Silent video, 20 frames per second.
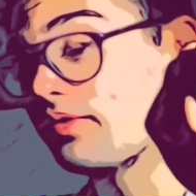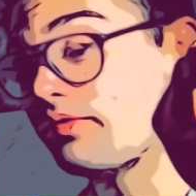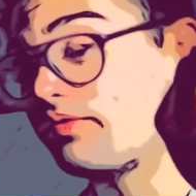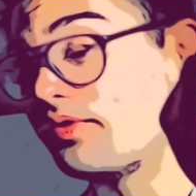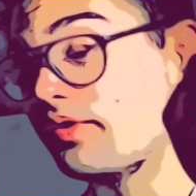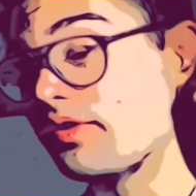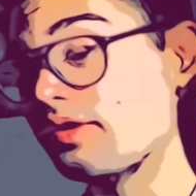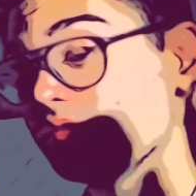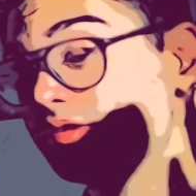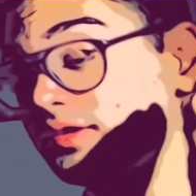
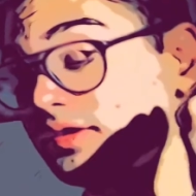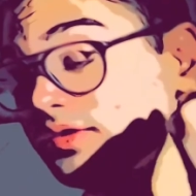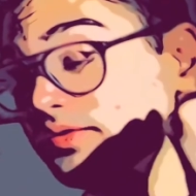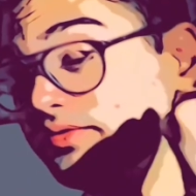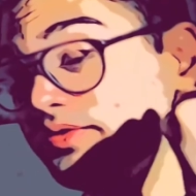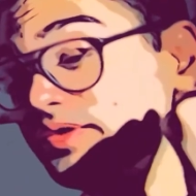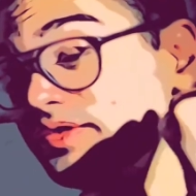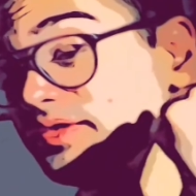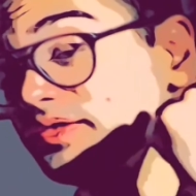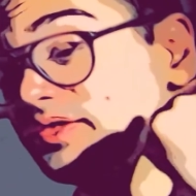theoretical
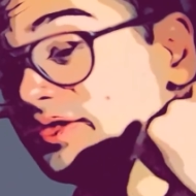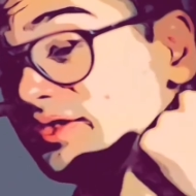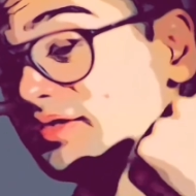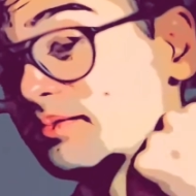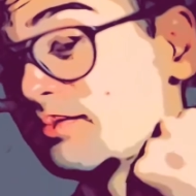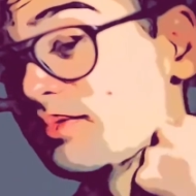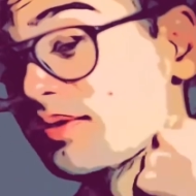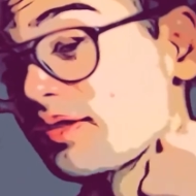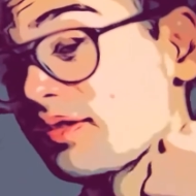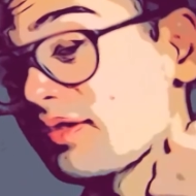
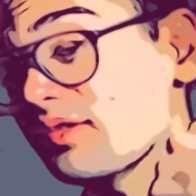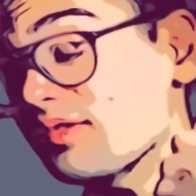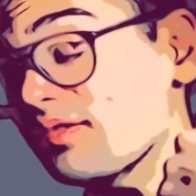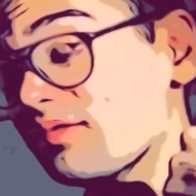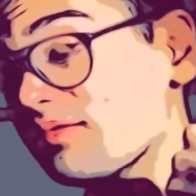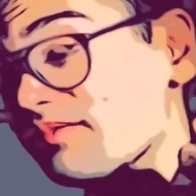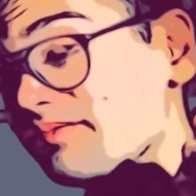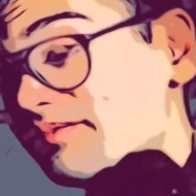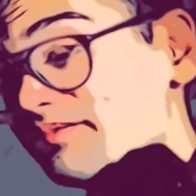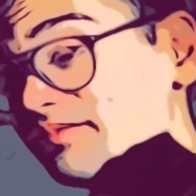physicist
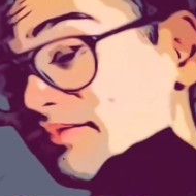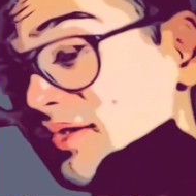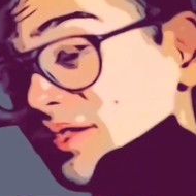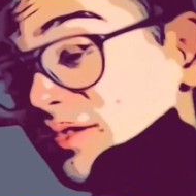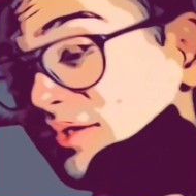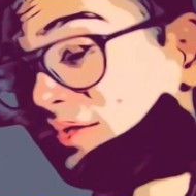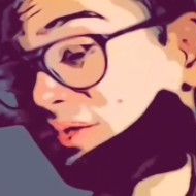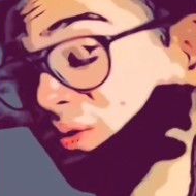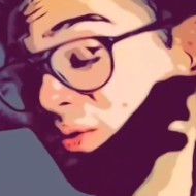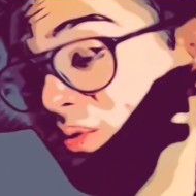being
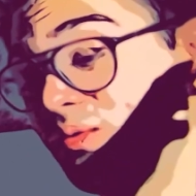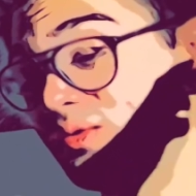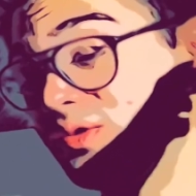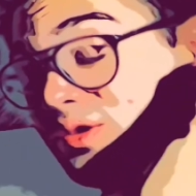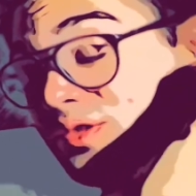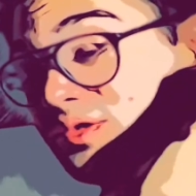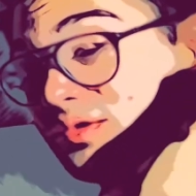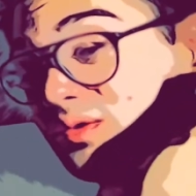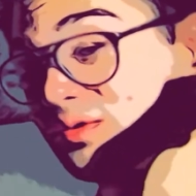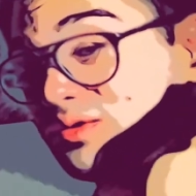
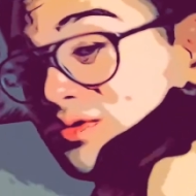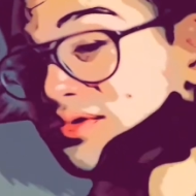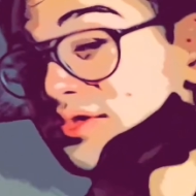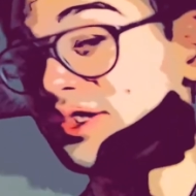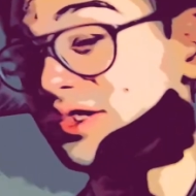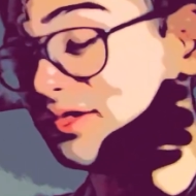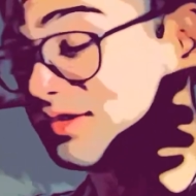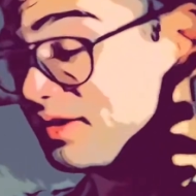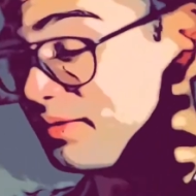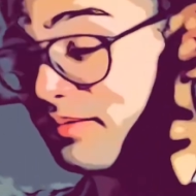awkward or
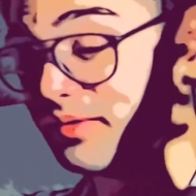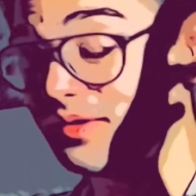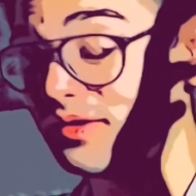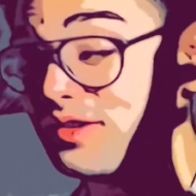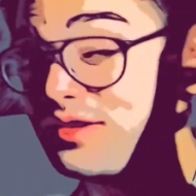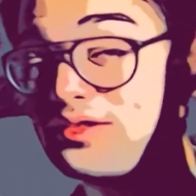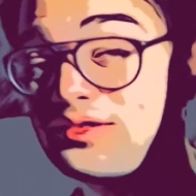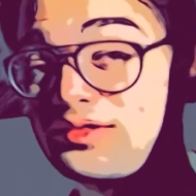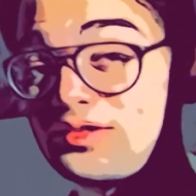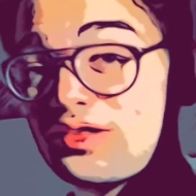strange.
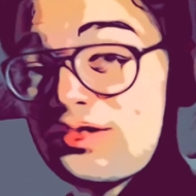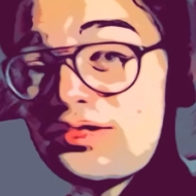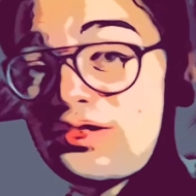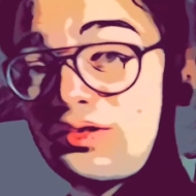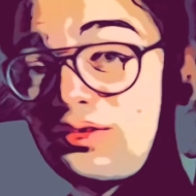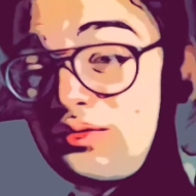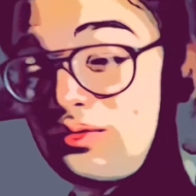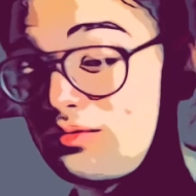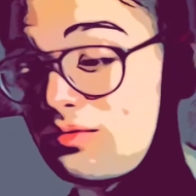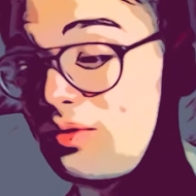He's just a
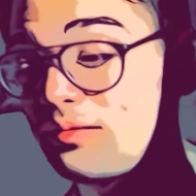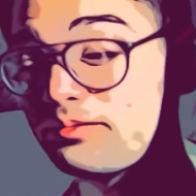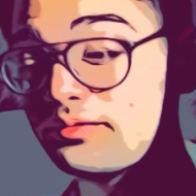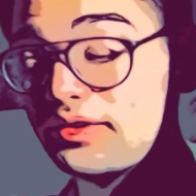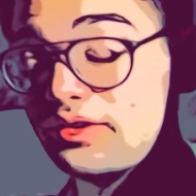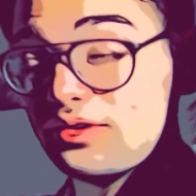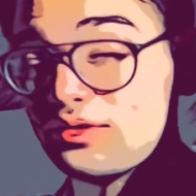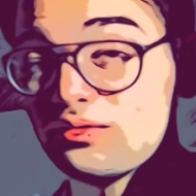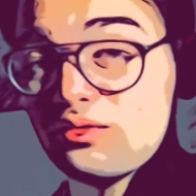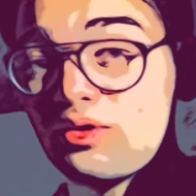
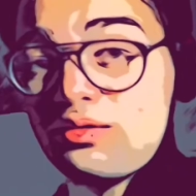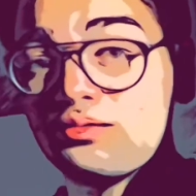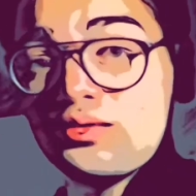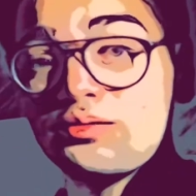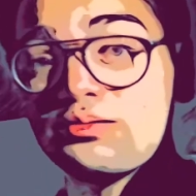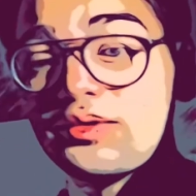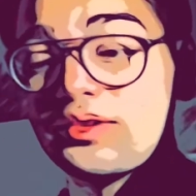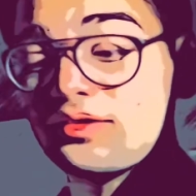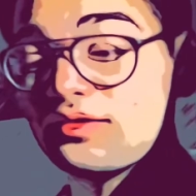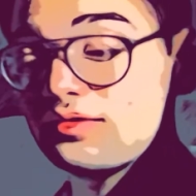completely normal
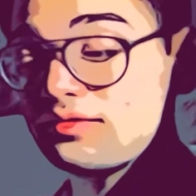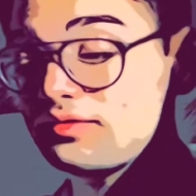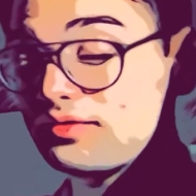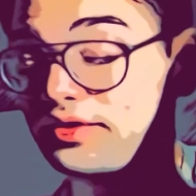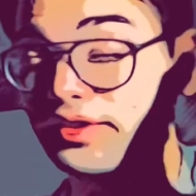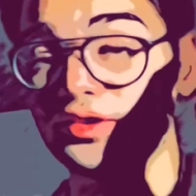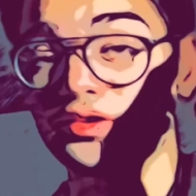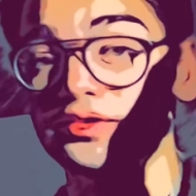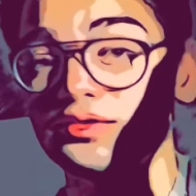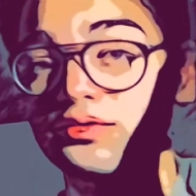man who
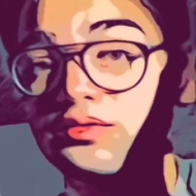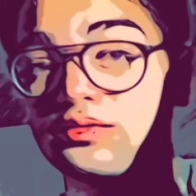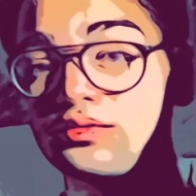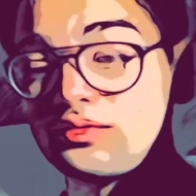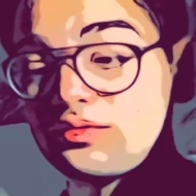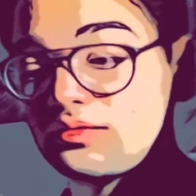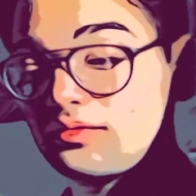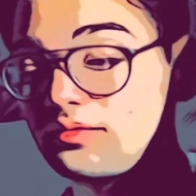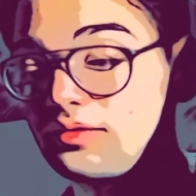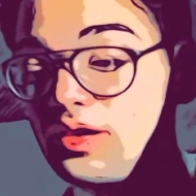tries
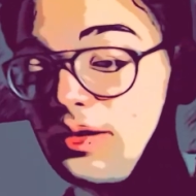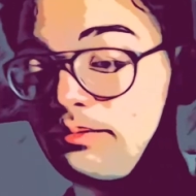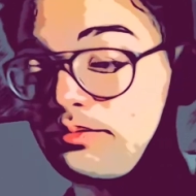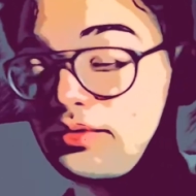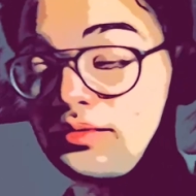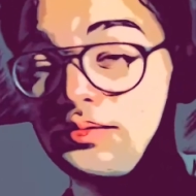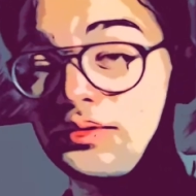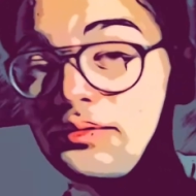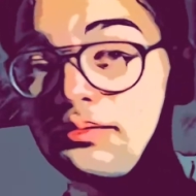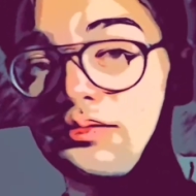to help the
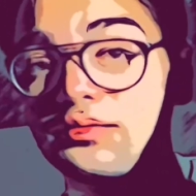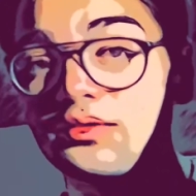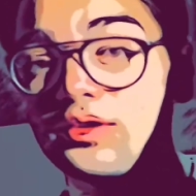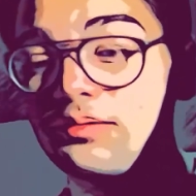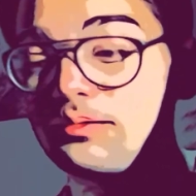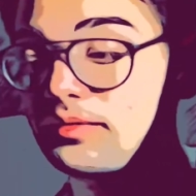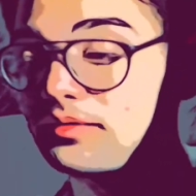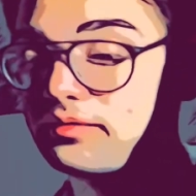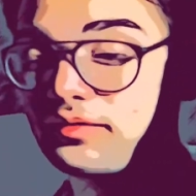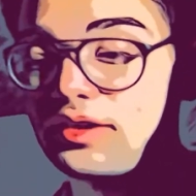people.
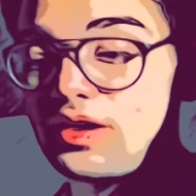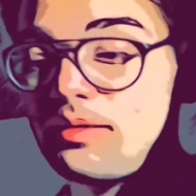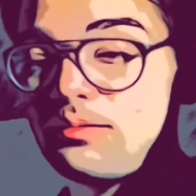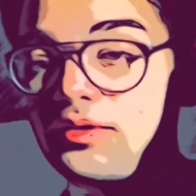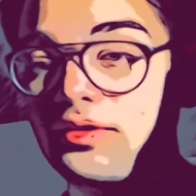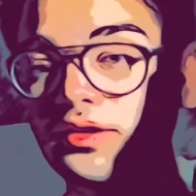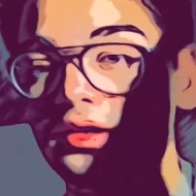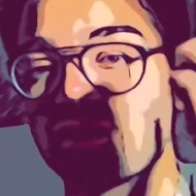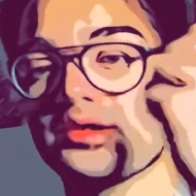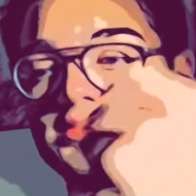Come
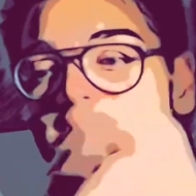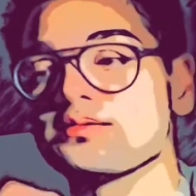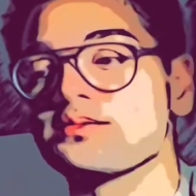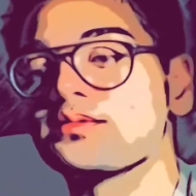on, guys.